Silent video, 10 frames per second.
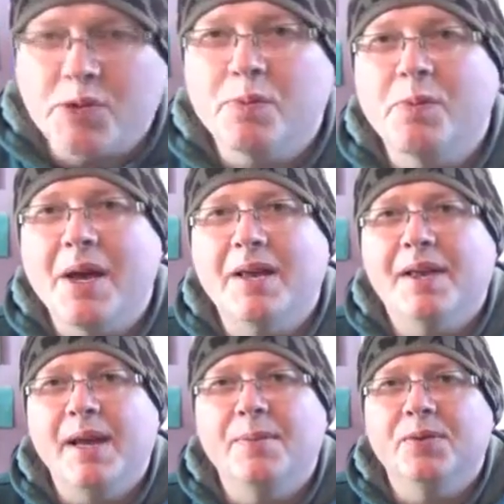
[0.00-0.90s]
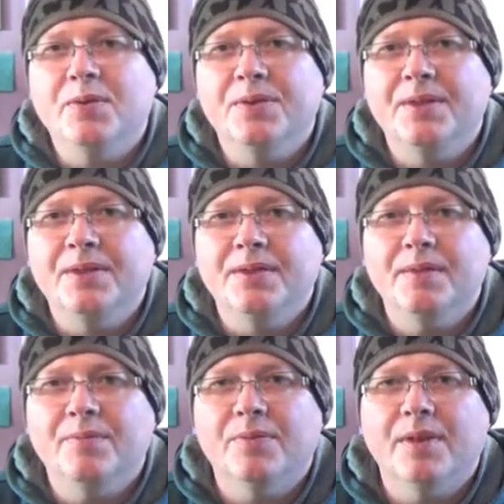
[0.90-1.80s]
Superman games on the
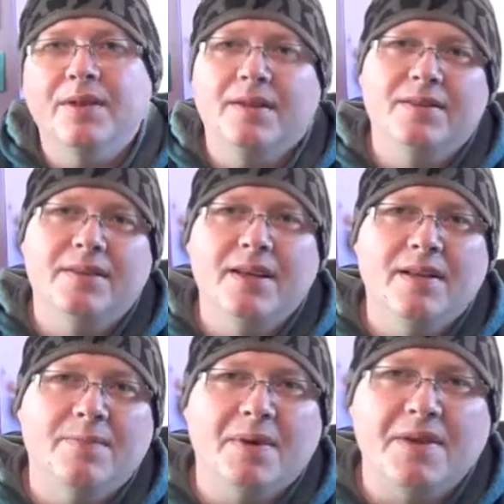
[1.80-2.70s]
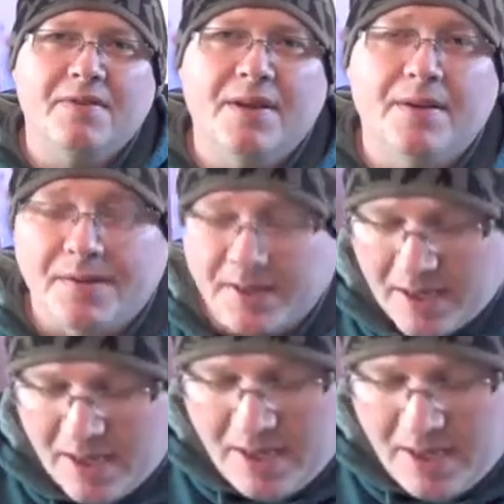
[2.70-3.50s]
system, and you can see in the background.